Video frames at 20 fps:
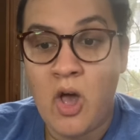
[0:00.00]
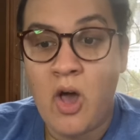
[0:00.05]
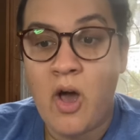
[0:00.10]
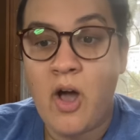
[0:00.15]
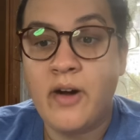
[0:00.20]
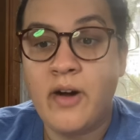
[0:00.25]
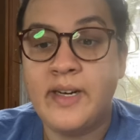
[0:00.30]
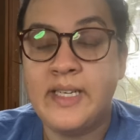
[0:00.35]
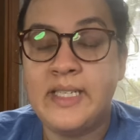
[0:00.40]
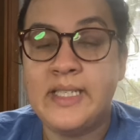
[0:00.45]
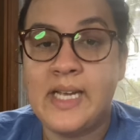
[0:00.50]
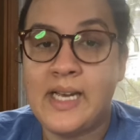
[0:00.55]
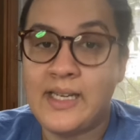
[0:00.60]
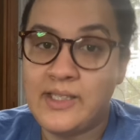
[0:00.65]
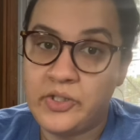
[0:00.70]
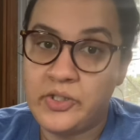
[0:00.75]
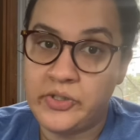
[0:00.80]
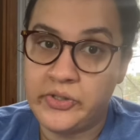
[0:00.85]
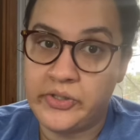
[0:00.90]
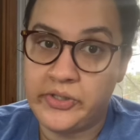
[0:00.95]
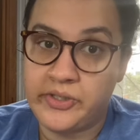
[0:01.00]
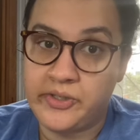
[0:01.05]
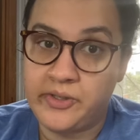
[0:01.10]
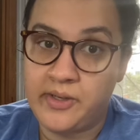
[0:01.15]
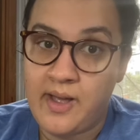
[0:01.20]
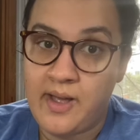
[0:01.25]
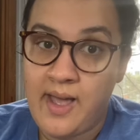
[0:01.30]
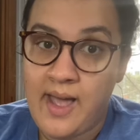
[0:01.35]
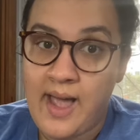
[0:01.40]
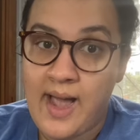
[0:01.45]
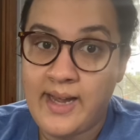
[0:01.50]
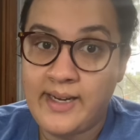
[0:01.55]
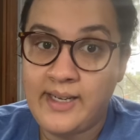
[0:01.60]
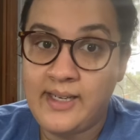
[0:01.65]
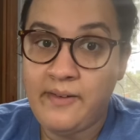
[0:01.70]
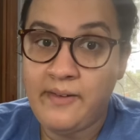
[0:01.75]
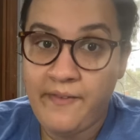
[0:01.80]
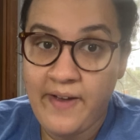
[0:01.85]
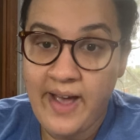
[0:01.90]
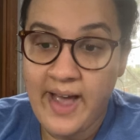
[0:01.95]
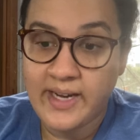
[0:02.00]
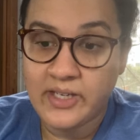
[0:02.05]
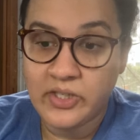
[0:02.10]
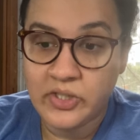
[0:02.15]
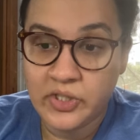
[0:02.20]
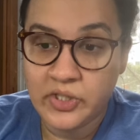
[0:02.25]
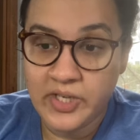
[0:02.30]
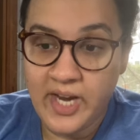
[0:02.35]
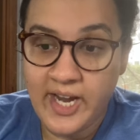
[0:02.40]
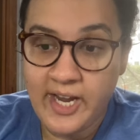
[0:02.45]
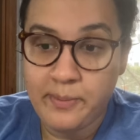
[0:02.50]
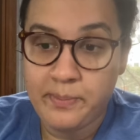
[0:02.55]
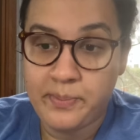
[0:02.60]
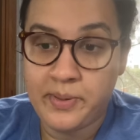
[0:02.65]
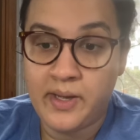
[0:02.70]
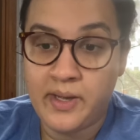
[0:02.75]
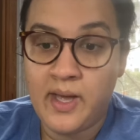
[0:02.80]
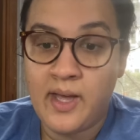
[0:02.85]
are intentional and in fact shape